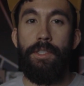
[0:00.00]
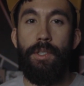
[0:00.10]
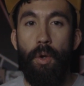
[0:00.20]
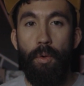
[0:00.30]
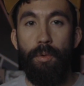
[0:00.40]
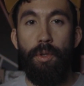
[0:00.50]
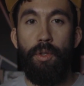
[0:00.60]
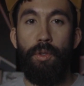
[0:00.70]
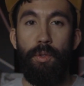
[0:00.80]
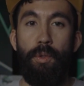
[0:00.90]
don't
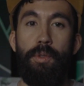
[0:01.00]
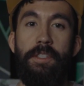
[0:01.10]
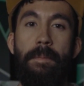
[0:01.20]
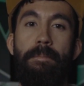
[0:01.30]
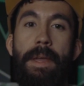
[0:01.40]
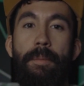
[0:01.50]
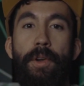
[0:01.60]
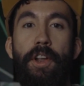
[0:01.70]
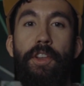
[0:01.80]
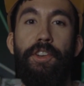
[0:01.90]
use the
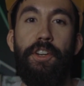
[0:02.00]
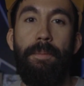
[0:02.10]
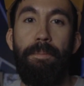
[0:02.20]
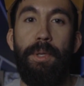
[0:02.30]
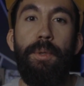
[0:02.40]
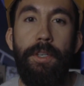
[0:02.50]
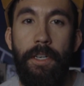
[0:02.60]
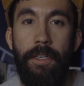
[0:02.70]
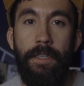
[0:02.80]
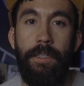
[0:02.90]
memory on your
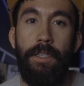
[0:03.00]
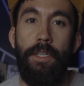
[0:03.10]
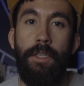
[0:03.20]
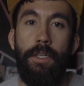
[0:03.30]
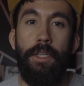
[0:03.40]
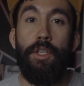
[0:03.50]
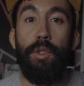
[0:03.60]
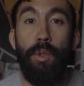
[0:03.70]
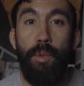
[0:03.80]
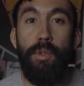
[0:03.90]
computer.
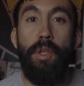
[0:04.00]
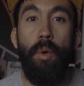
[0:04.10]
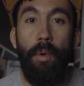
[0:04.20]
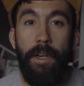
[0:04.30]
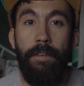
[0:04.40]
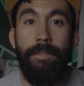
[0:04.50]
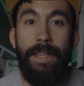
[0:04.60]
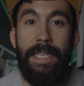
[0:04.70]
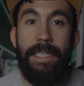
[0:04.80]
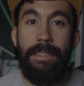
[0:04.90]
Use one of
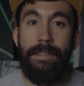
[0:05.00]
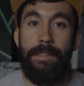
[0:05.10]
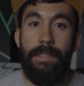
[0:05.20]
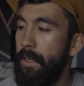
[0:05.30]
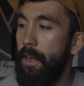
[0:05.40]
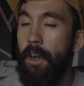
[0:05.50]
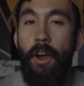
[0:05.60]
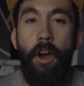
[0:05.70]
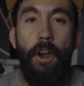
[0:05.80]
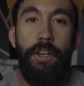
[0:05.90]
these, a
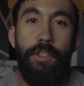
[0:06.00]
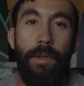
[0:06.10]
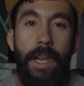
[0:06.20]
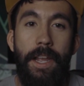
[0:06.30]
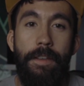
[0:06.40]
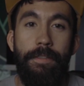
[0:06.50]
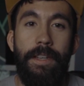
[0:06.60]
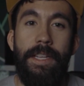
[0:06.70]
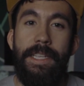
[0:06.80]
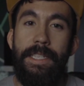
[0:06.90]
hard drive.
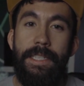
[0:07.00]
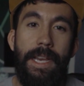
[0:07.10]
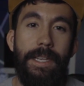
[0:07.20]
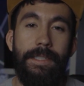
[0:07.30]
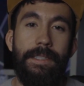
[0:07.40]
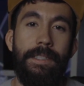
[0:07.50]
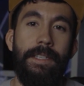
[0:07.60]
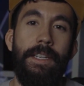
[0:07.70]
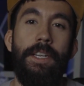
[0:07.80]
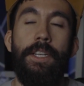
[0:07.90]
Yes,
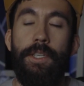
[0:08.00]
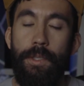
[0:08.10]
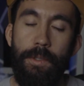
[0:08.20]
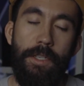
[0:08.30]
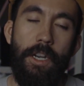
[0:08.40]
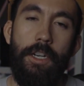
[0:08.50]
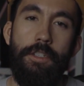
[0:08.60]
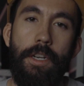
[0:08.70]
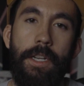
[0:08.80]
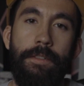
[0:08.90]
use a hard
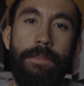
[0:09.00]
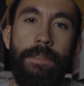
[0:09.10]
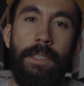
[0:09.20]
drive.